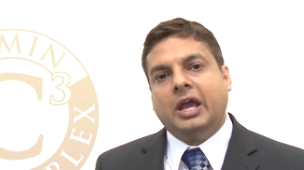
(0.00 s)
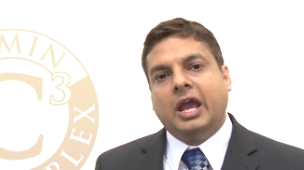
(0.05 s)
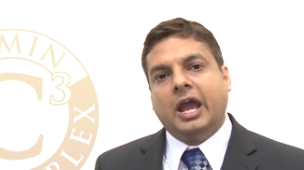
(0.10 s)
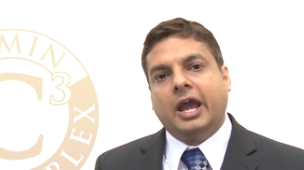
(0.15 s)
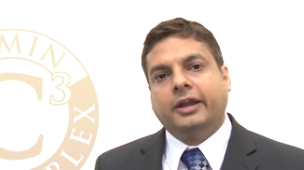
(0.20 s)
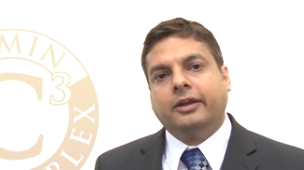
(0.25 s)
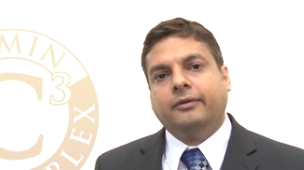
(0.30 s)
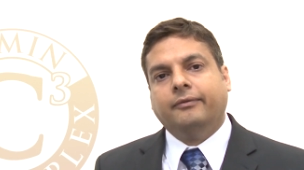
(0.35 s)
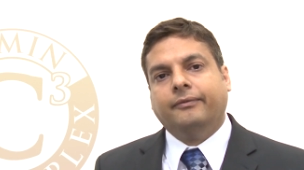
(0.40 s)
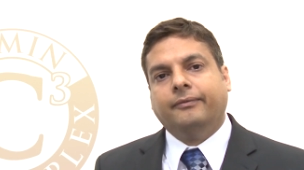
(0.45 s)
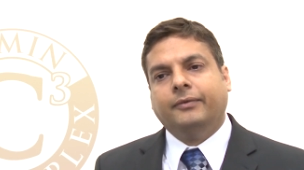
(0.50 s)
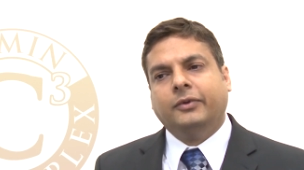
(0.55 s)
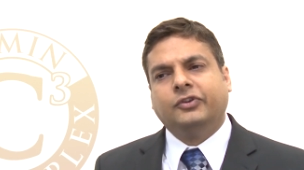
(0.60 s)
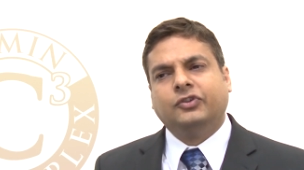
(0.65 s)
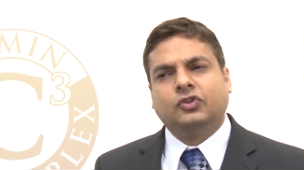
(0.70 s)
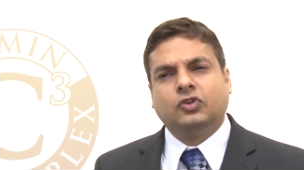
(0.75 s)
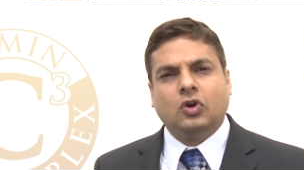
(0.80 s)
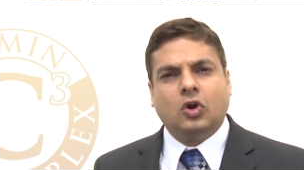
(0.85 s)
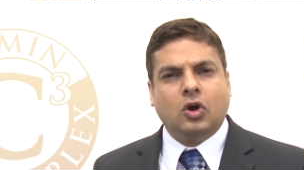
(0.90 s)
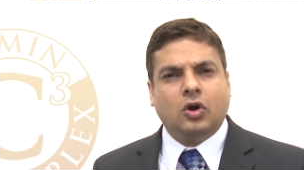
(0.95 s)
had a
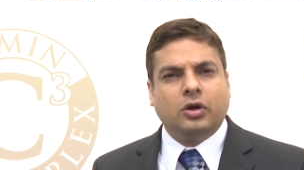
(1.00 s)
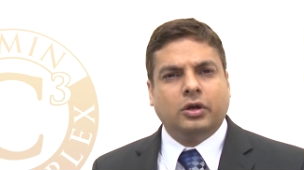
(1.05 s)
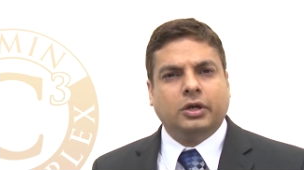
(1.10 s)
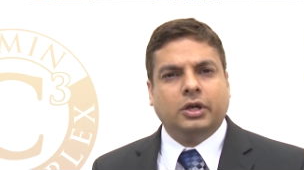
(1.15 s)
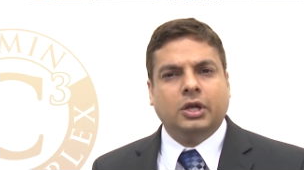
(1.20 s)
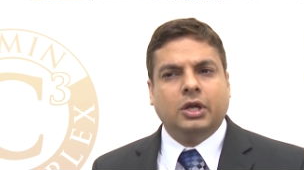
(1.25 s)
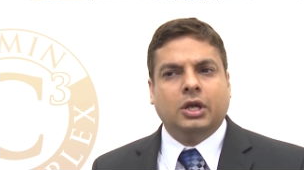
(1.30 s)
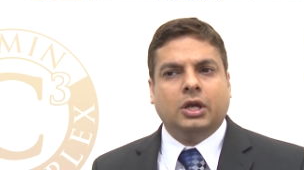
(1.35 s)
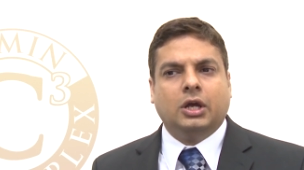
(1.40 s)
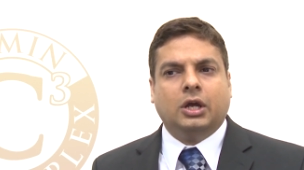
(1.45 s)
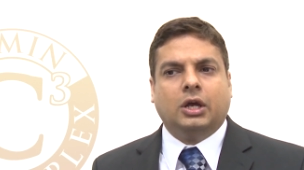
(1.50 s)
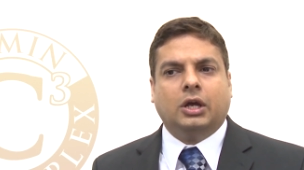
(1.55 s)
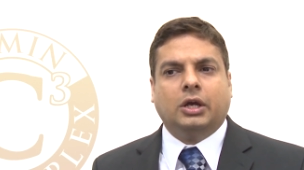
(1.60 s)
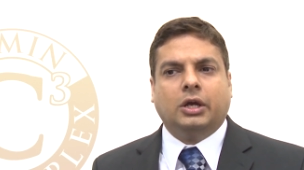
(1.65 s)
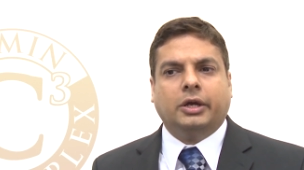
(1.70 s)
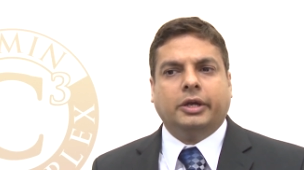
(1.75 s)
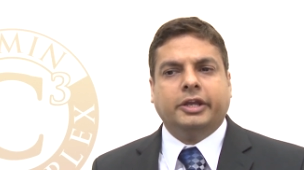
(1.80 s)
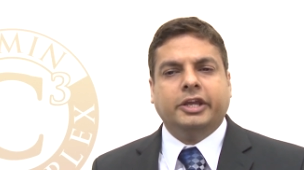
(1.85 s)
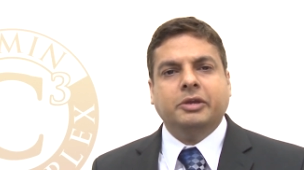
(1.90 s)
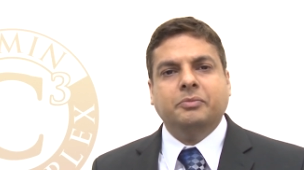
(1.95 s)
strong
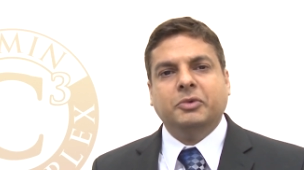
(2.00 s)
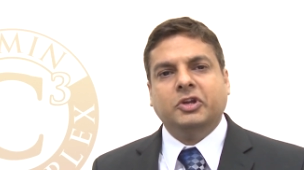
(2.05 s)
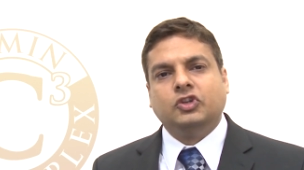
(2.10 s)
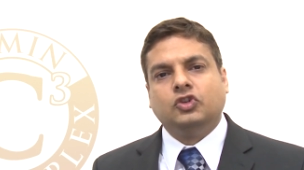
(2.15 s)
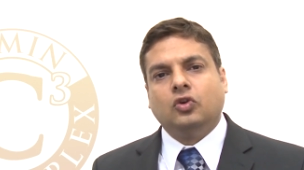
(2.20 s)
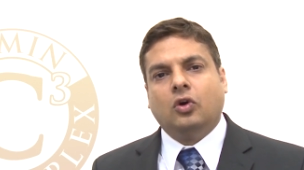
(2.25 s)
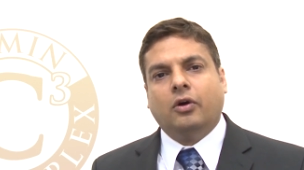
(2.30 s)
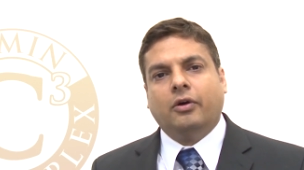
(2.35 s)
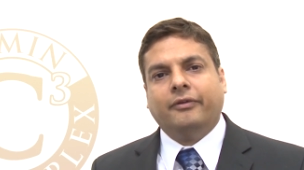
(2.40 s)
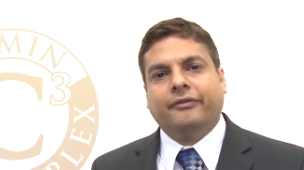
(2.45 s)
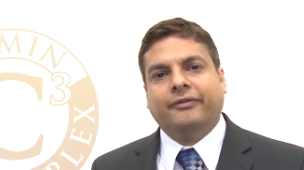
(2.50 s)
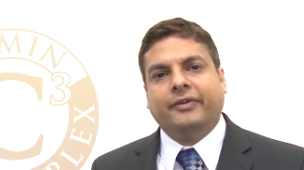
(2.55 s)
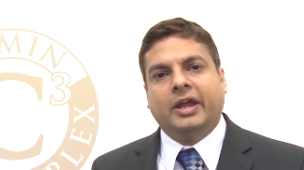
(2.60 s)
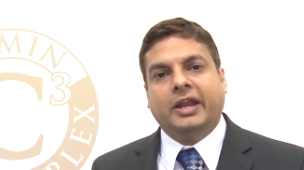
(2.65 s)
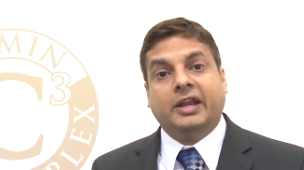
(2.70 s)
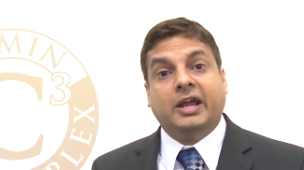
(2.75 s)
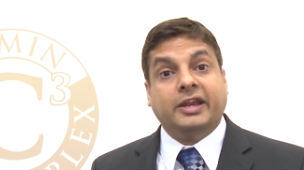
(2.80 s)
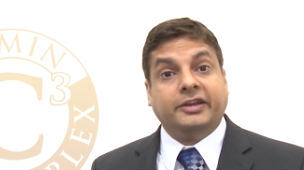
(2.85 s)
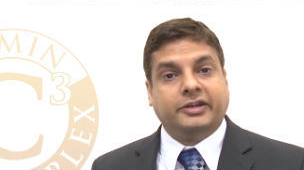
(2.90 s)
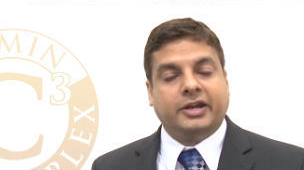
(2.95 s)
uh, image of
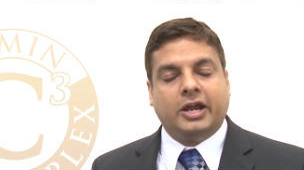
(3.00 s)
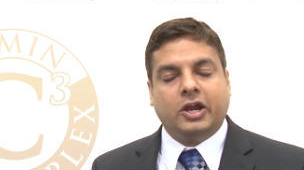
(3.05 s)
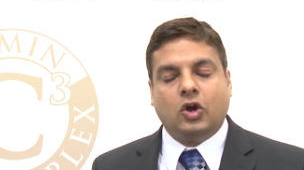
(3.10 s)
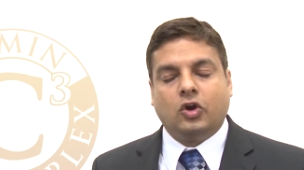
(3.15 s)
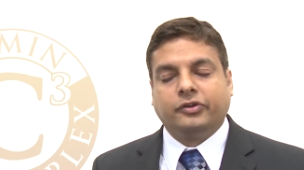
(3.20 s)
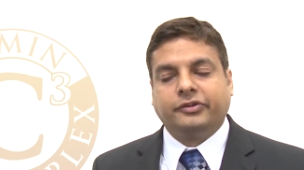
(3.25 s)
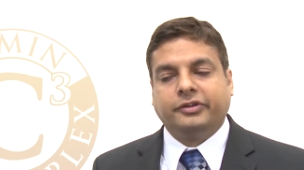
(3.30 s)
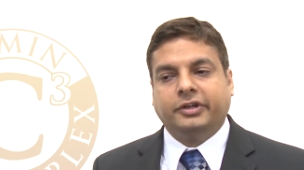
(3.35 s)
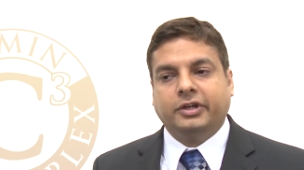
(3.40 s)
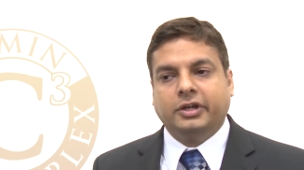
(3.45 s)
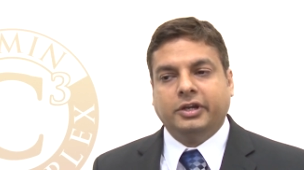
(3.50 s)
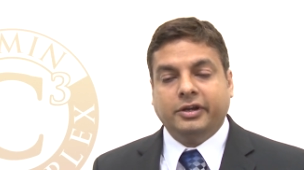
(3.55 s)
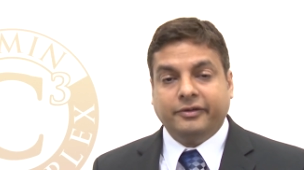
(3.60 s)
an antioxidant.